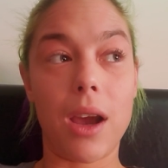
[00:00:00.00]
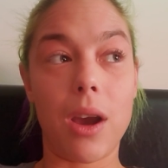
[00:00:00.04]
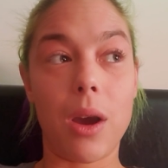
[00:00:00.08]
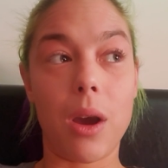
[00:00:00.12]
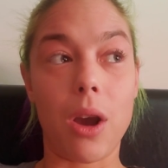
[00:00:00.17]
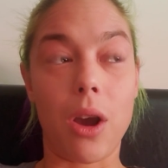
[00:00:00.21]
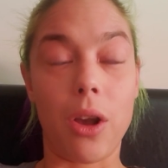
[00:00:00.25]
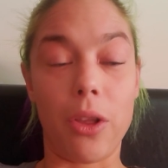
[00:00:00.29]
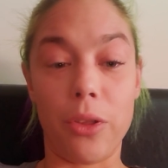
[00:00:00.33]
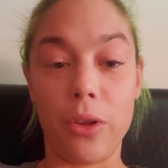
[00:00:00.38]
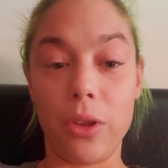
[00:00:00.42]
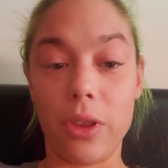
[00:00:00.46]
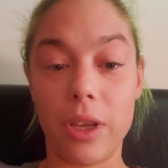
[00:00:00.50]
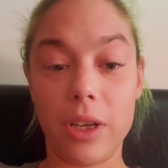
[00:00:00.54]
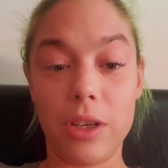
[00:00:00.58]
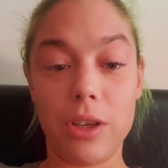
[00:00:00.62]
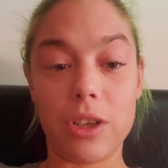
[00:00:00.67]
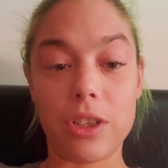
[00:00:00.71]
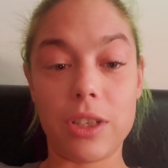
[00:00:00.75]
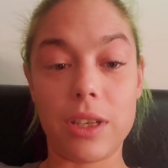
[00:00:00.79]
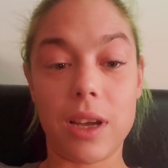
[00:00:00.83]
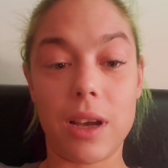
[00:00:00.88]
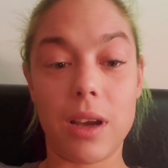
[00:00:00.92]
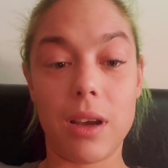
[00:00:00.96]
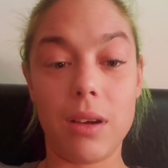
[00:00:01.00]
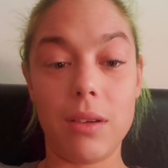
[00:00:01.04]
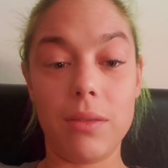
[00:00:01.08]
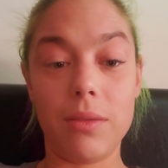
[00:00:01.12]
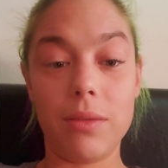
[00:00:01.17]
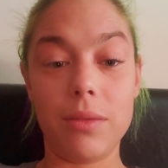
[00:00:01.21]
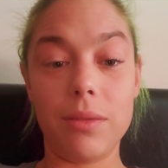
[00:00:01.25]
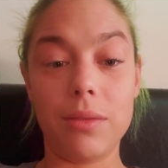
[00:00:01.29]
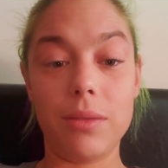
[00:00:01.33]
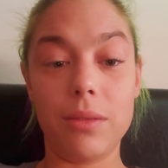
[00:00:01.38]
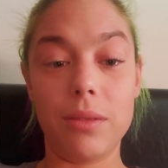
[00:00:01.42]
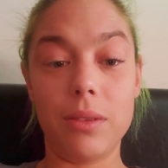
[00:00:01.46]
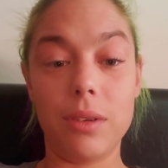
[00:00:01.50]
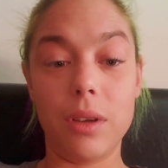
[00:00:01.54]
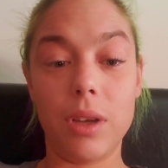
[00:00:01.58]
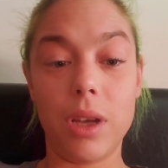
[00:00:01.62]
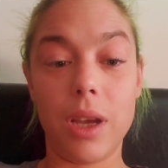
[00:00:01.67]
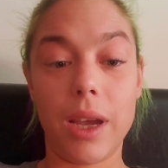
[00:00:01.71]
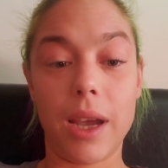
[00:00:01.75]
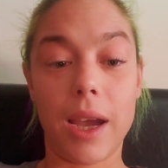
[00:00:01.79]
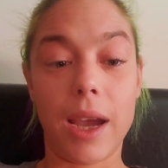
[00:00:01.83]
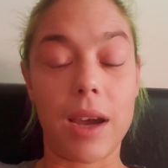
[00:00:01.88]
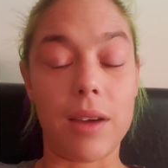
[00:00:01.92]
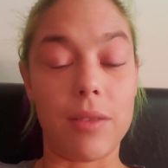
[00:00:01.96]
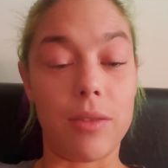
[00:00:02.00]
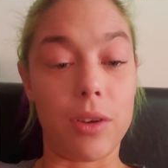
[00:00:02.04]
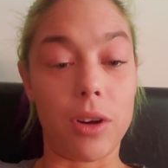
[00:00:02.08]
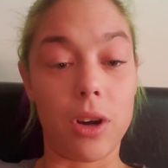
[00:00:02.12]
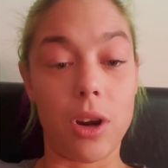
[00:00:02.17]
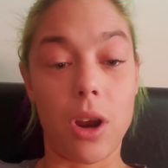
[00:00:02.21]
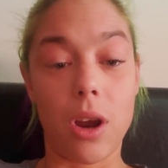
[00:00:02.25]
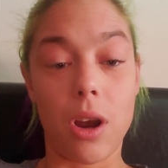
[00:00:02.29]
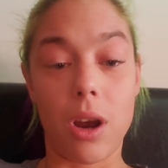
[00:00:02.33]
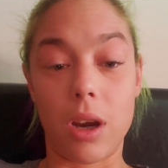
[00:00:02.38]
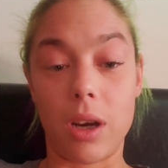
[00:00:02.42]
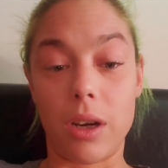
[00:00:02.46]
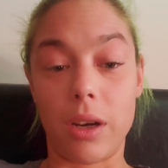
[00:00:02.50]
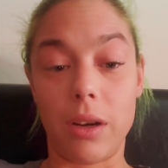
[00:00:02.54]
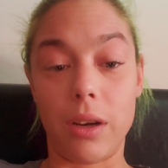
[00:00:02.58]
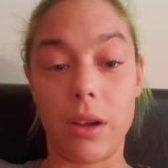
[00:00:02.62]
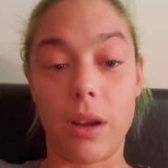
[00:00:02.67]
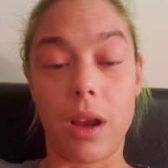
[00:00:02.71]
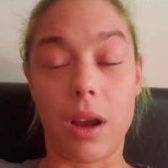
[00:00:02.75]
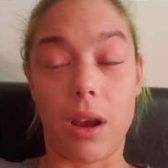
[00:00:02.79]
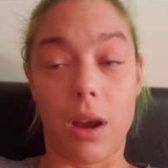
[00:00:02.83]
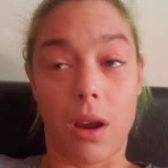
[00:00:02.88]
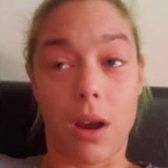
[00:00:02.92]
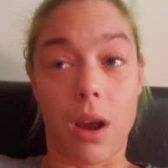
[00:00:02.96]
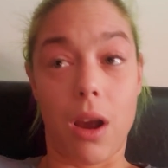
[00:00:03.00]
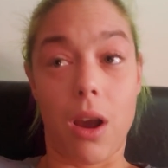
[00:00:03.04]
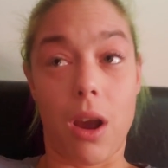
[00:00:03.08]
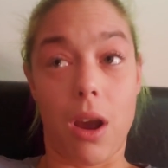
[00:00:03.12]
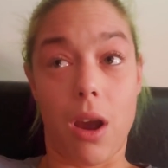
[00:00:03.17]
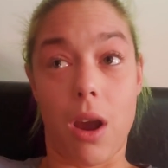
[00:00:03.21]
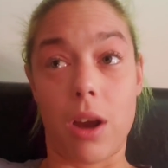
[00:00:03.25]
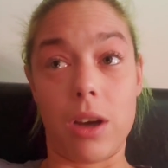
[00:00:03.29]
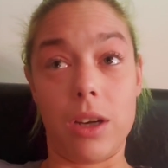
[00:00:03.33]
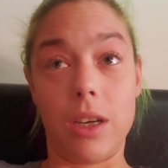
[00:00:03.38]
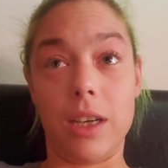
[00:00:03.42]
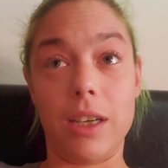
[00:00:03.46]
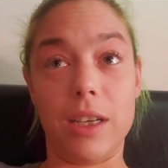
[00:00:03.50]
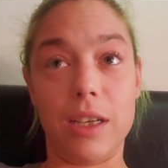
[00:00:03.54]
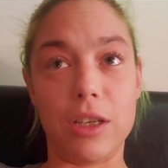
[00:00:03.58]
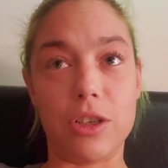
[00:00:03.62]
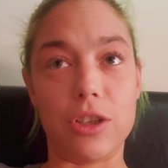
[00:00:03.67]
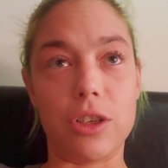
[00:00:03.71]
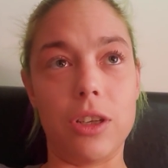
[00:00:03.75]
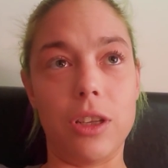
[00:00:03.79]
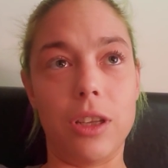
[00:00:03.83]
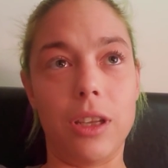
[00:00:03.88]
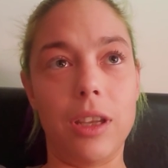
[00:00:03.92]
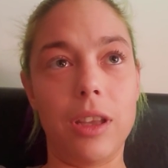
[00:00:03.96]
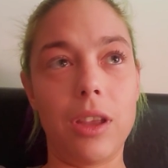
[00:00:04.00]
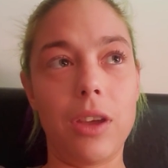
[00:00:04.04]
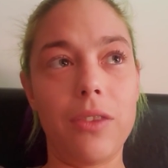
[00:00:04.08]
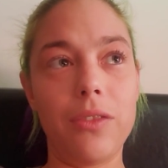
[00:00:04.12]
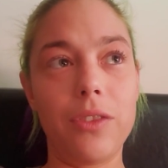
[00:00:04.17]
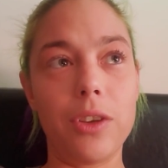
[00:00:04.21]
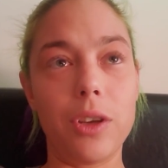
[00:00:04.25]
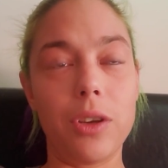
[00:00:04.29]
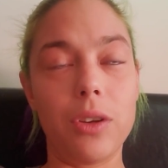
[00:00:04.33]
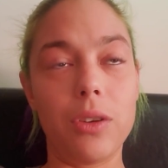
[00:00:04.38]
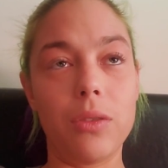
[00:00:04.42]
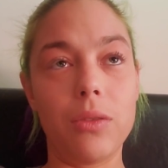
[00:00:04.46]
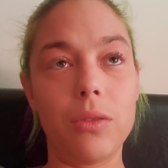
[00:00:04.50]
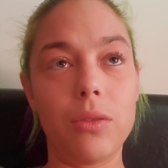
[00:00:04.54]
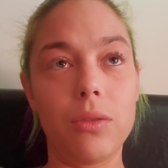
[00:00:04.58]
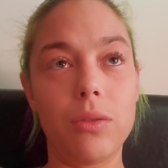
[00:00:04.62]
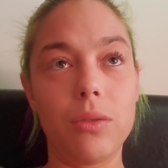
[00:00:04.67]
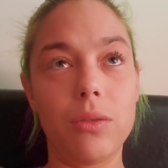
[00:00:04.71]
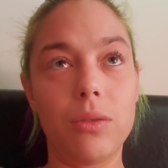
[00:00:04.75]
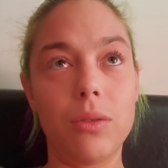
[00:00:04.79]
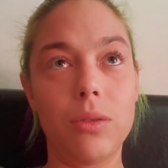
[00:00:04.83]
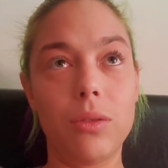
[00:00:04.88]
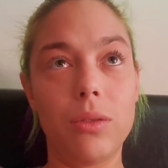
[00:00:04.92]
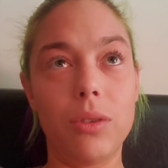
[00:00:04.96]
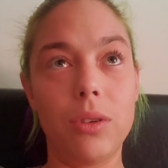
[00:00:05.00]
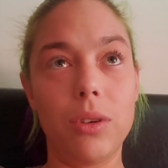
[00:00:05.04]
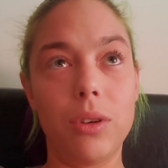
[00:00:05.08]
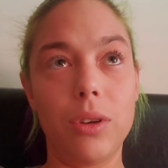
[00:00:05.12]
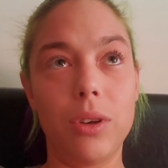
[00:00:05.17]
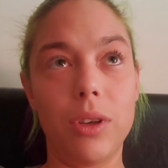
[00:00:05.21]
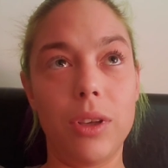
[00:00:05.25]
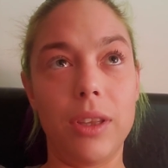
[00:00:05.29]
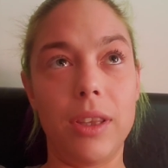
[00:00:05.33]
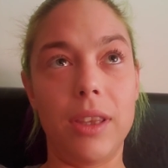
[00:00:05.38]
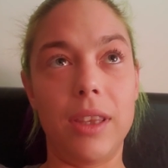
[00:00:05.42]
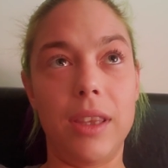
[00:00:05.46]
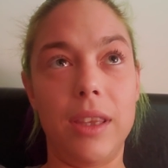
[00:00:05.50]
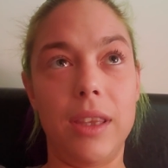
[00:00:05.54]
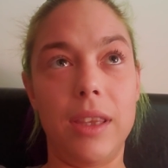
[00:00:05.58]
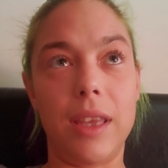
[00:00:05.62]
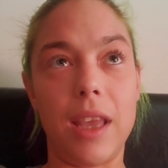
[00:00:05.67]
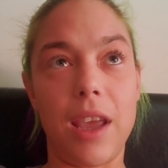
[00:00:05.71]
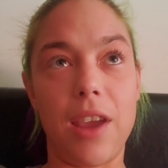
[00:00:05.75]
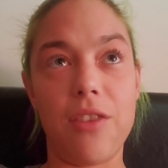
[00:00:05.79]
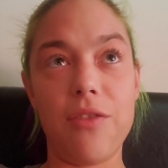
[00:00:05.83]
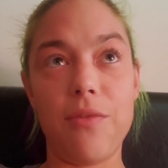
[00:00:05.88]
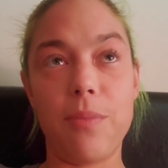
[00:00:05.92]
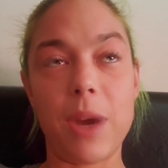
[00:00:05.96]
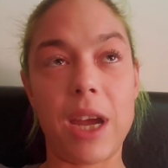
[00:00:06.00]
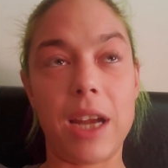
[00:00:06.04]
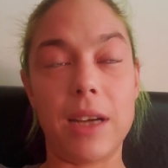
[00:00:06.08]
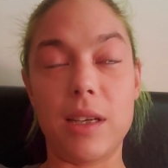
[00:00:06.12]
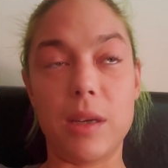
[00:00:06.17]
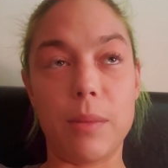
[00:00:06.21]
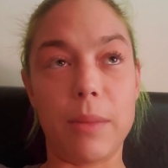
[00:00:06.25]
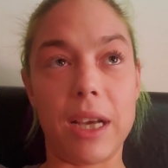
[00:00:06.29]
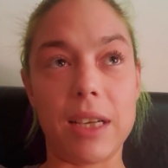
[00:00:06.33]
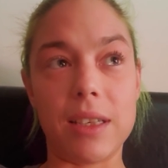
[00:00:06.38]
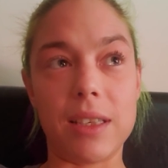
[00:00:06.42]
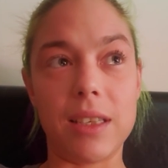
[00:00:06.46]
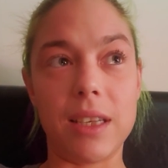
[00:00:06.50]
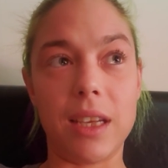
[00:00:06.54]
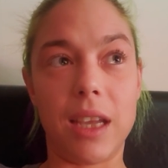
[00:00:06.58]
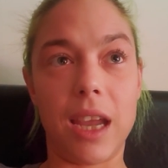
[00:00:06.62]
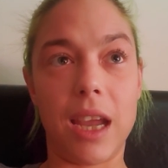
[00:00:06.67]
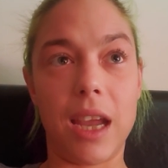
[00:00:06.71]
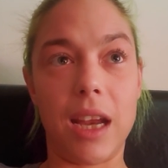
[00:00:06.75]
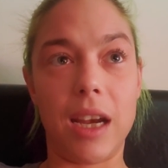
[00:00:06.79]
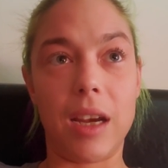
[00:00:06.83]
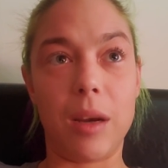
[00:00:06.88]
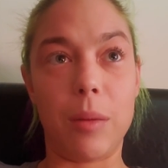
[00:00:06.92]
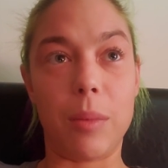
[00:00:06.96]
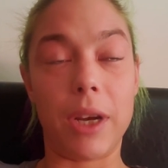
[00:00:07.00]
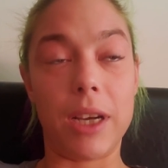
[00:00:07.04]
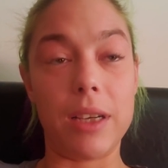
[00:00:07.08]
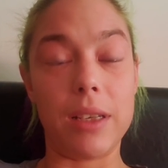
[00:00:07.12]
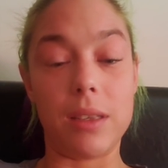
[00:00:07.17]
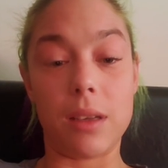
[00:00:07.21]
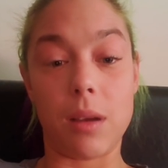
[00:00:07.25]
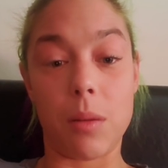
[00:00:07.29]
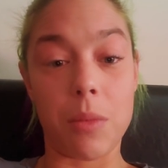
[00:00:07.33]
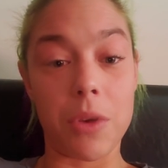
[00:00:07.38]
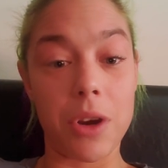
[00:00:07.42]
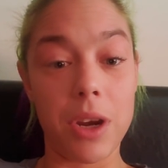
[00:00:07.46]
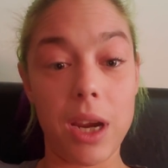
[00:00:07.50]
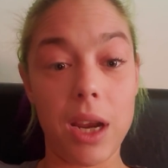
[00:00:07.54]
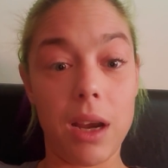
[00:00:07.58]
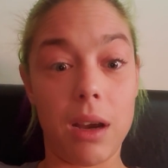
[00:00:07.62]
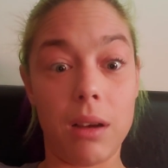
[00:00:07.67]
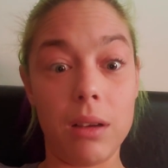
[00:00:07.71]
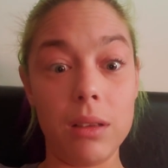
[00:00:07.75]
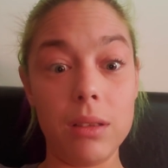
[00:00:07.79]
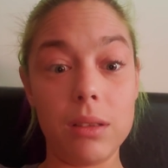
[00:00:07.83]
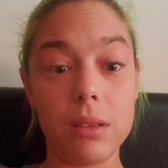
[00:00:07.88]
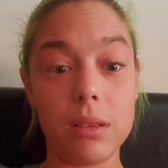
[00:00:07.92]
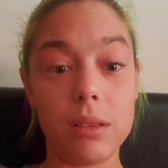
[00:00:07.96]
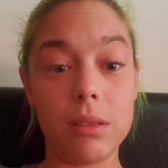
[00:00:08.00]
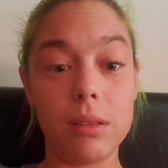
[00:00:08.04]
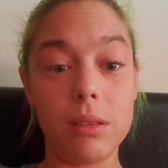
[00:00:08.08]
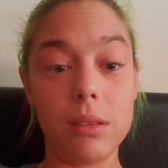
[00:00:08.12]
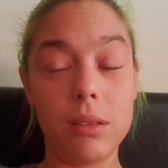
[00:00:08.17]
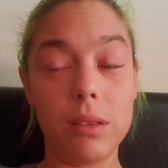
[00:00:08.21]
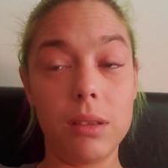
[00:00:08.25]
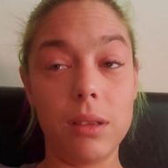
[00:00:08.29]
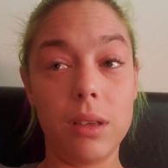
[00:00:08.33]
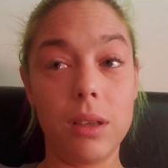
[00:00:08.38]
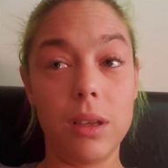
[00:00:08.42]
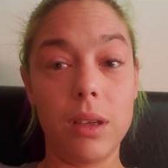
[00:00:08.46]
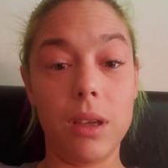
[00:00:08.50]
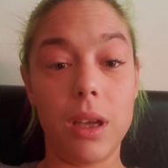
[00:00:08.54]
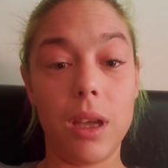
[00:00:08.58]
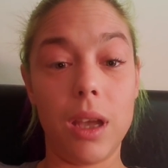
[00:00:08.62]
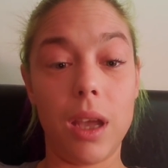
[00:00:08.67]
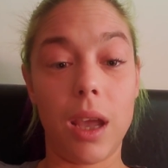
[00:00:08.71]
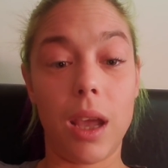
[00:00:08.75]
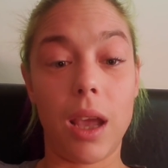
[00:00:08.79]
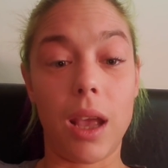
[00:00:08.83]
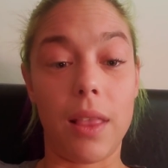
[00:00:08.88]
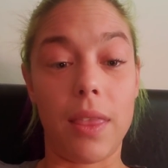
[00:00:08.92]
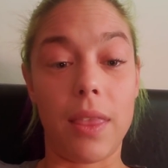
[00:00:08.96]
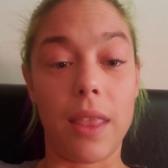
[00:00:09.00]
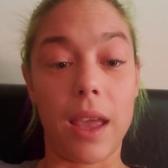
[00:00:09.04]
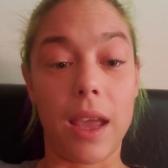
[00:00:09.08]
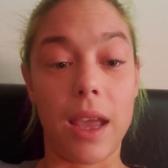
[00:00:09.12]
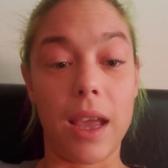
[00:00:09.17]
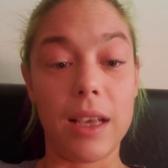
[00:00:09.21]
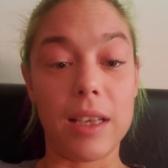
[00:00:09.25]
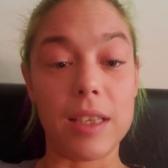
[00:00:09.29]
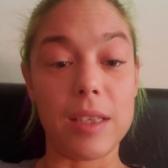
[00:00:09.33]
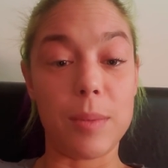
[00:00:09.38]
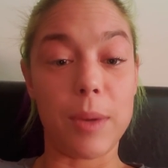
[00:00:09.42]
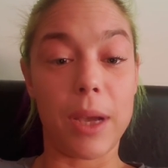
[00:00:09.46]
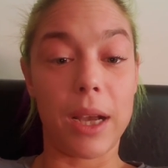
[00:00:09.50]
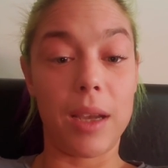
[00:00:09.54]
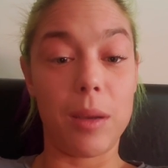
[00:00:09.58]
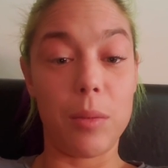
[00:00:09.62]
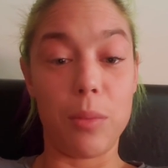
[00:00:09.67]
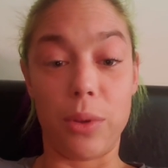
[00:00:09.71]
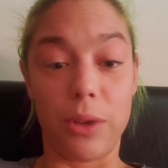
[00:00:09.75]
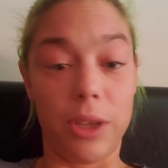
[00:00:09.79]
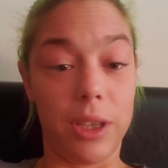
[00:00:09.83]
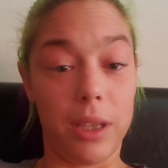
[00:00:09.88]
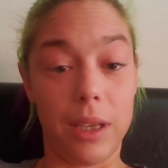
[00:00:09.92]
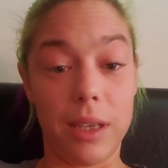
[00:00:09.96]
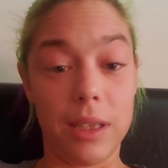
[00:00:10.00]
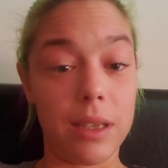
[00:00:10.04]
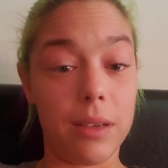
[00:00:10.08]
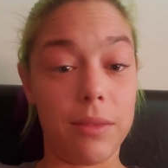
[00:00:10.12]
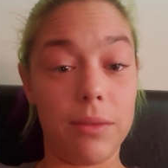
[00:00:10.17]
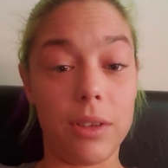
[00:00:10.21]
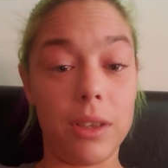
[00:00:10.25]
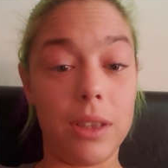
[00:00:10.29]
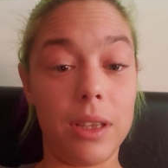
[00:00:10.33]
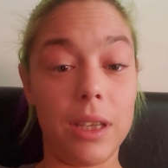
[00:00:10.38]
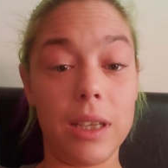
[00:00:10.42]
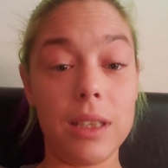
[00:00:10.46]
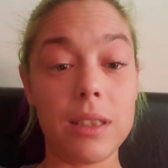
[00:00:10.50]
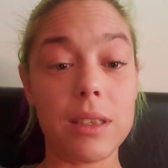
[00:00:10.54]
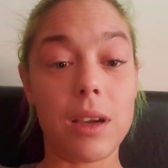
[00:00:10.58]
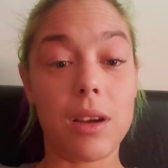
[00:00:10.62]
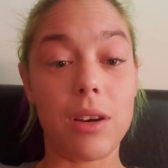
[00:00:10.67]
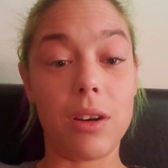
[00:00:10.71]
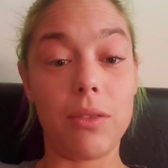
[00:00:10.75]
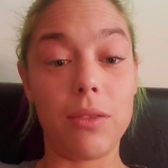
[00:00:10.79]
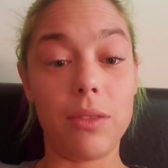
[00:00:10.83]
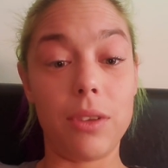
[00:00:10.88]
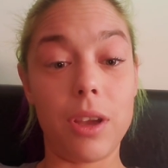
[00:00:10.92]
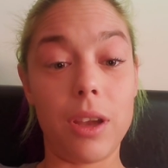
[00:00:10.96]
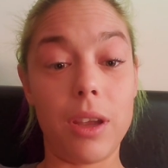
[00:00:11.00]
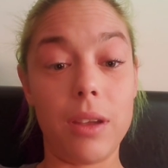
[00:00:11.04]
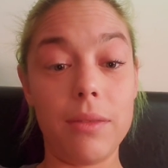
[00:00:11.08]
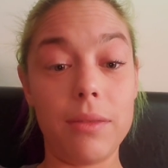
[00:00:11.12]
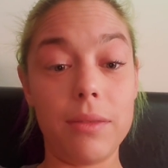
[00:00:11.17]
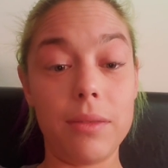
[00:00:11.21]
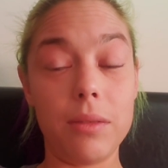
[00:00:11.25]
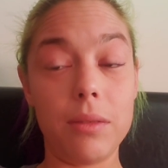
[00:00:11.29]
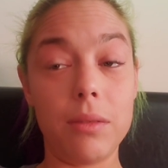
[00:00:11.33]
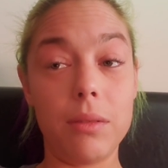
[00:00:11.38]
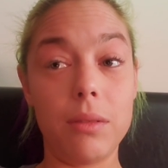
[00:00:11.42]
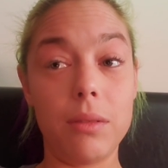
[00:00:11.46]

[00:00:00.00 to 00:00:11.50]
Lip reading: other than yourself ever unconditionally love you. They've been domesticated by somebody else, and they expect completely different things out of life.